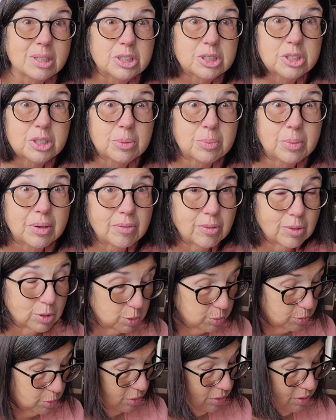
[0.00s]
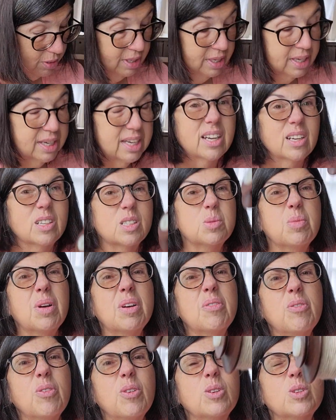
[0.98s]
show you my first spool. Here's my
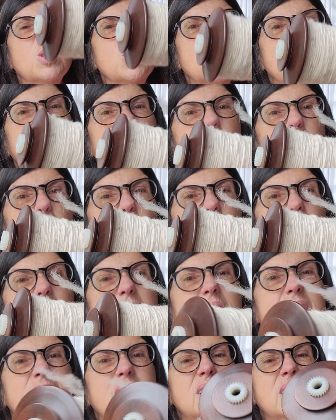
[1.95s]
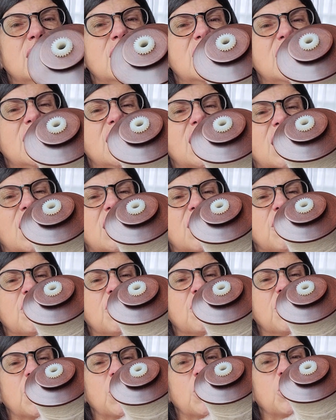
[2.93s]
first spool of
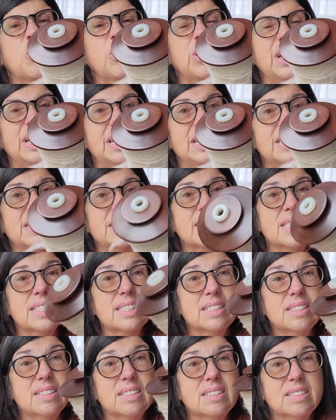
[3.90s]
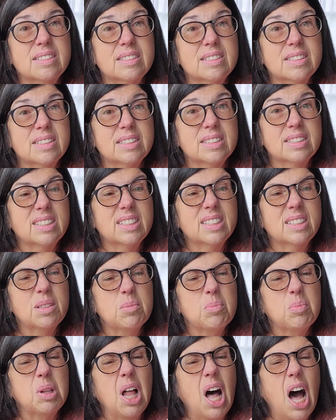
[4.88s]
Faroese
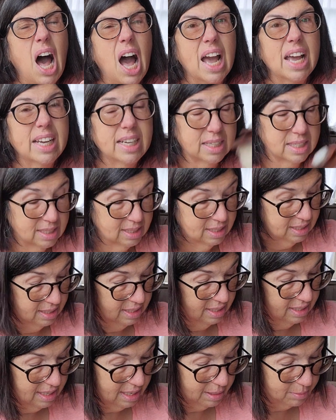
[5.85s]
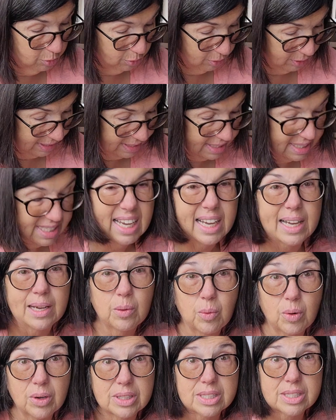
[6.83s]
ply. I'm doing a second
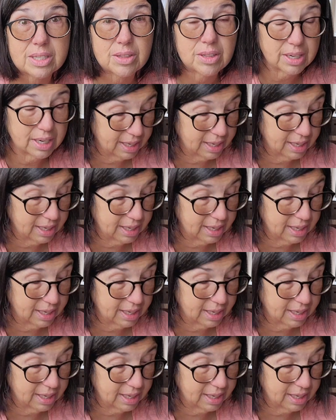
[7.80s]
one so that I